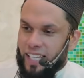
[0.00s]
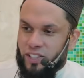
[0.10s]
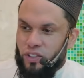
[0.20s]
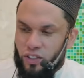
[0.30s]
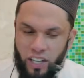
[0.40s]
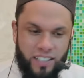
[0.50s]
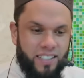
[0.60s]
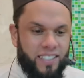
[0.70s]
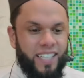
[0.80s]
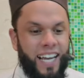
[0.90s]
It's
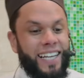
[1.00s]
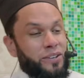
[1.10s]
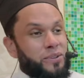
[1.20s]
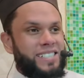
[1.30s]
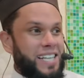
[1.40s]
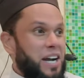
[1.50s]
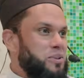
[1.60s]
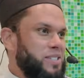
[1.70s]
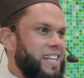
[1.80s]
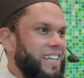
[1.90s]
not, I know it
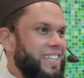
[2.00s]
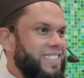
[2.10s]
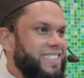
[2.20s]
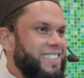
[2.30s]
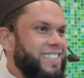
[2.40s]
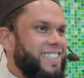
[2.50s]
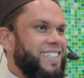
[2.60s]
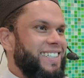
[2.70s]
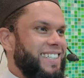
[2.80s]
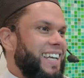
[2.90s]
sounds like it,
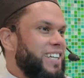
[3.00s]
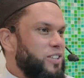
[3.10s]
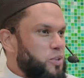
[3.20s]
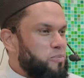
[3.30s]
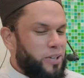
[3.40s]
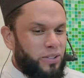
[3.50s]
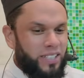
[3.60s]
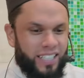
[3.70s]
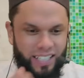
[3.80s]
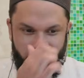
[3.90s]
like a
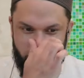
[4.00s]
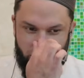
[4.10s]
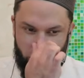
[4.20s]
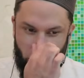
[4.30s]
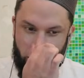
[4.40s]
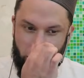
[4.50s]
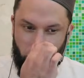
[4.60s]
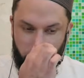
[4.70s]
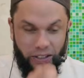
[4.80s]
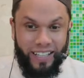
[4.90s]
loophole, but it's not a
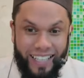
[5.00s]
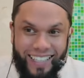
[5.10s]
loophole.